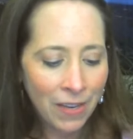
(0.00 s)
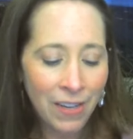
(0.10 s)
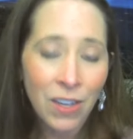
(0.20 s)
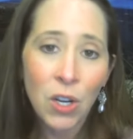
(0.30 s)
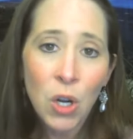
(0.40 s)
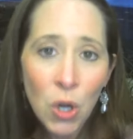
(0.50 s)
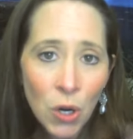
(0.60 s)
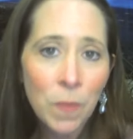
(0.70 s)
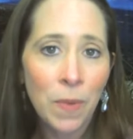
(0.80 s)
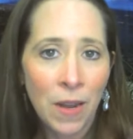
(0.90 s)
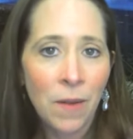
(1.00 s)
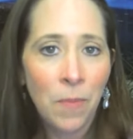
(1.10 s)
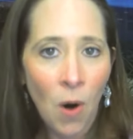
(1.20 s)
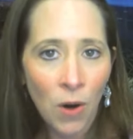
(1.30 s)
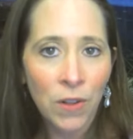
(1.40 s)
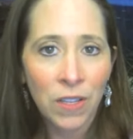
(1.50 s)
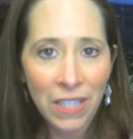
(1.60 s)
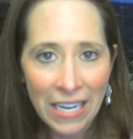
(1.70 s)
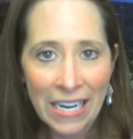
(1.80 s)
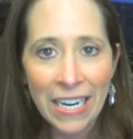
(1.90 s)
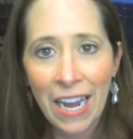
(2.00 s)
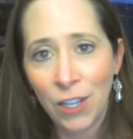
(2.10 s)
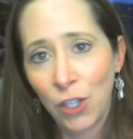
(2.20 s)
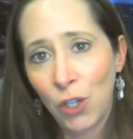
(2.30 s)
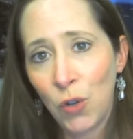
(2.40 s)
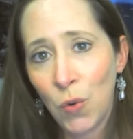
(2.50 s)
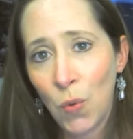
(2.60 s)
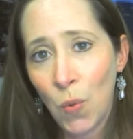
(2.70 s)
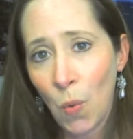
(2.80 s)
And it could be part of the link as to